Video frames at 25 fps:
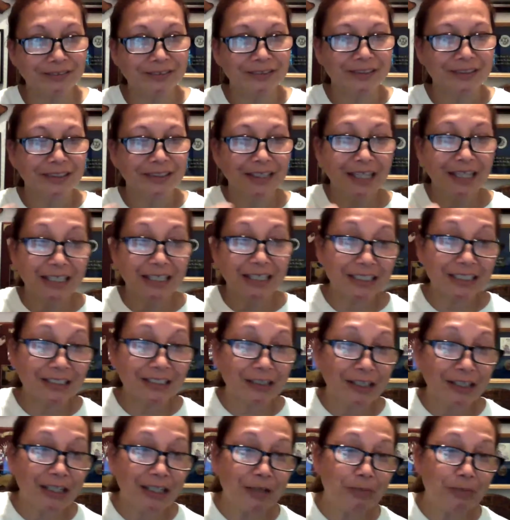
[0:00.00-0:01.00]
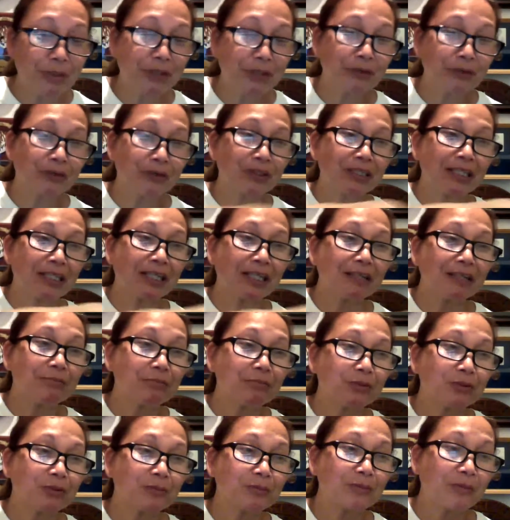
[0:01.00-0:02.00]
and then even on top of the
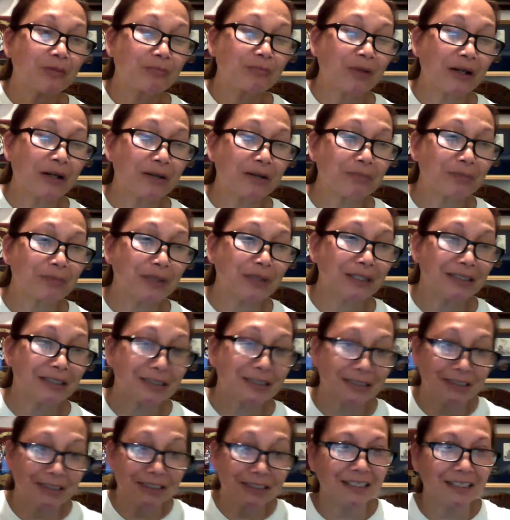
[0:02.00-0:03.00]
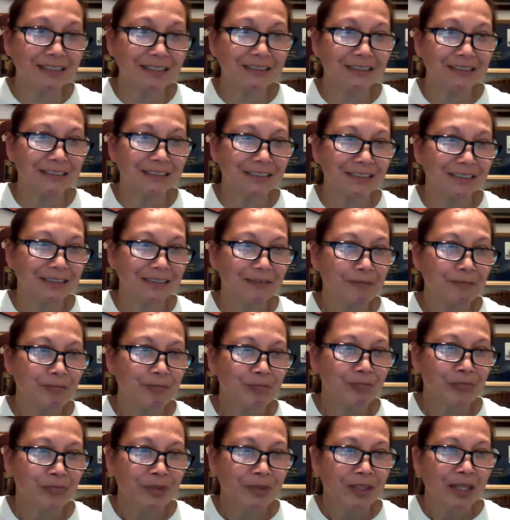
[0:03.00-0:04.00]
fire pits, the sides,
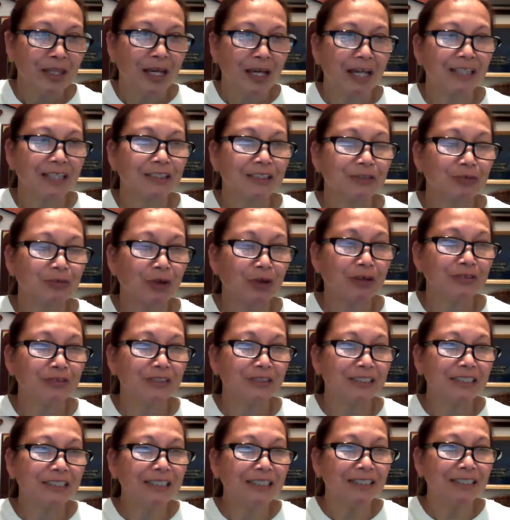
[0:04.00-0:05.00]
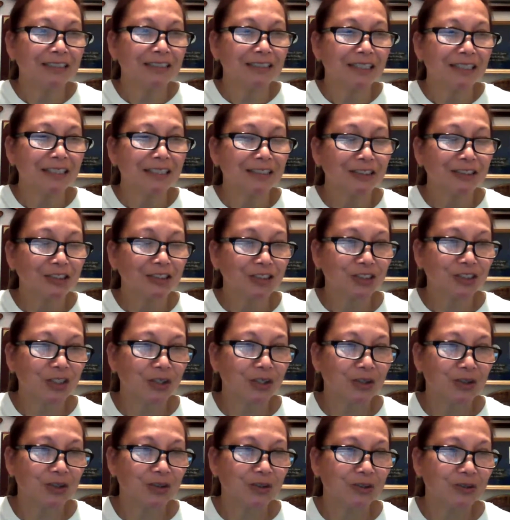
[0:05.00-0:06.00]
I rounded it, and
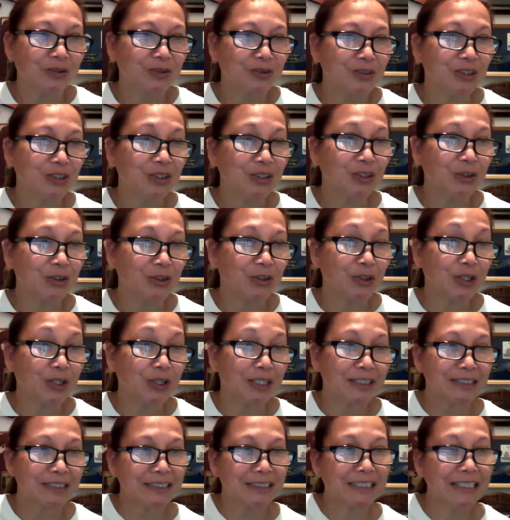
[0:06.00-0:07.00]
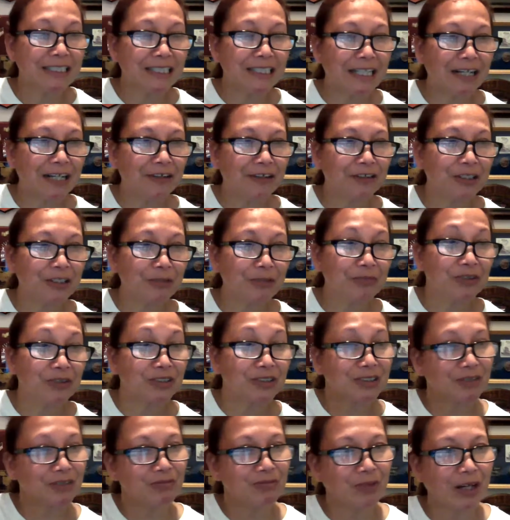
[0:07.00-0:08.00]
so you can sit down if
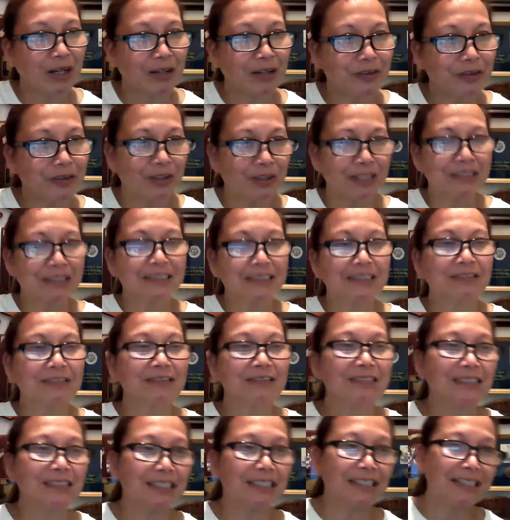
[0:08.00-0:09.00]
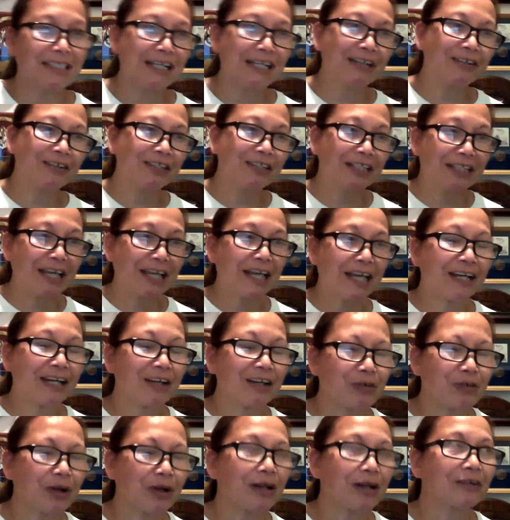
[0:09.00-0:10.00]
there's a fire. You can still sit down and hang
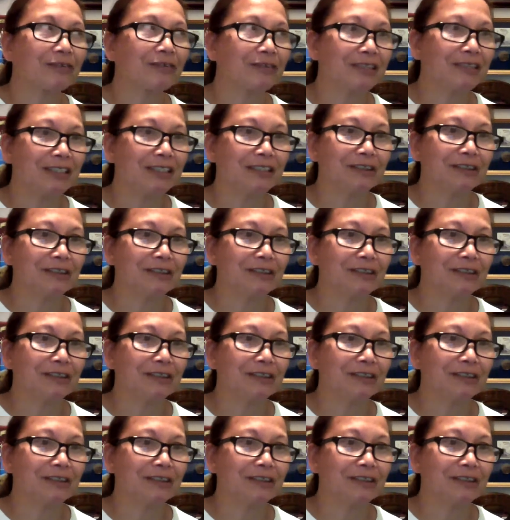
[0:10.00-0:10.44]
around,